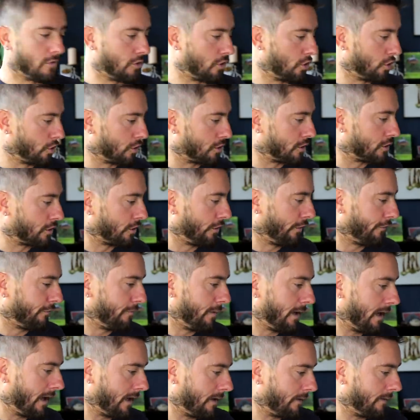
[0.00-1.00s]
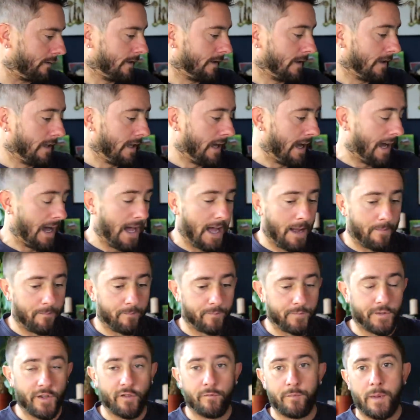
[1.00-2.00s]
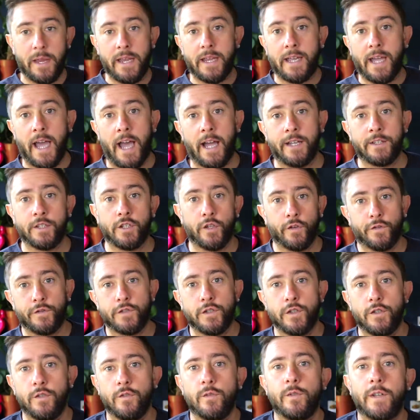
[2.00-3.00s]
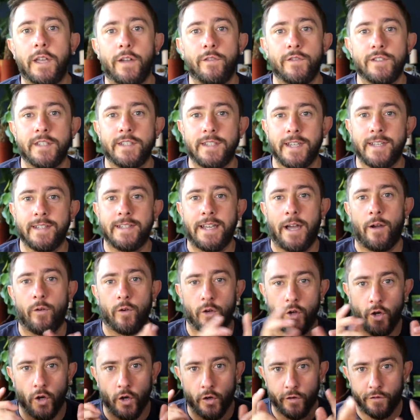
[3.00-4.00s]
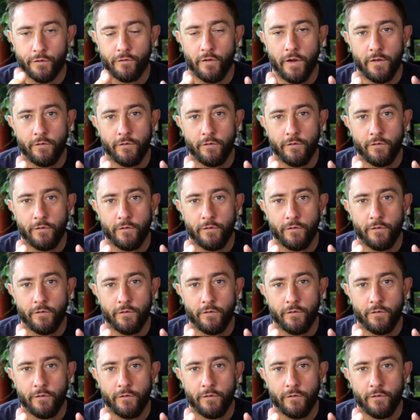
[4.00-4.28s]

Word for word: Good stuff, mate. They've been kind enough to give us a discount code for